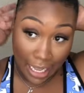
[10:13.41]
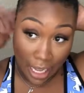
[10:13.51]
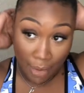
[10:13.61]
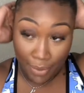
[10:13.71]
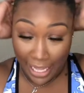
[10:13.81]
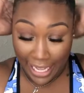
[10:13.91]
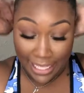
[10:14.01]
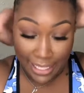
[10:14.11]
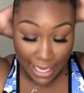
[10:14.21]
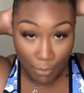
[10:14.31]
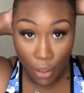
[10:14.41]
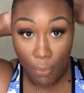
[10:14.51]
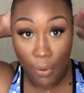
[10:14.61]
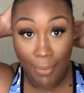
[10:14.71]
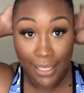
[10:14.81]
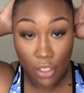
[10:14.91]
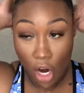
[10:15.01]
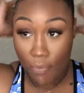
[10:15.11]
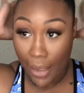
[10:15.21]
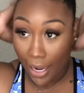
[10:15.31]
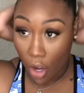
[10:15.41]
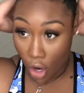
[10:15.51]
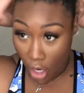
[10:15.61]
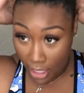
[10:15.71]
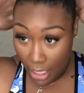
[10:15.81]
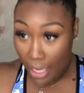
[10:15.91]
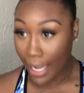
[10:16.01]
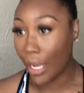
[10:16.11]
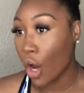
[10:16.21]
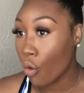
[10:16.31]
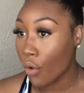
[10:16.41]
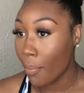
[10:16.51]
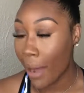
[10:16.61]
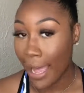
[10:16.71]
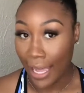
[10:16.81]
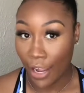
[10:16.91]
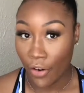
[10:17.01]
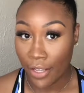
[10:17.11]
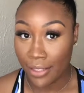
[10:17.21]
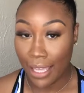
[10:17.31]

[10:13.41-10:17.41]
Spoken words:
But like I said, I'm gonna put my scarf back on and go run my errands,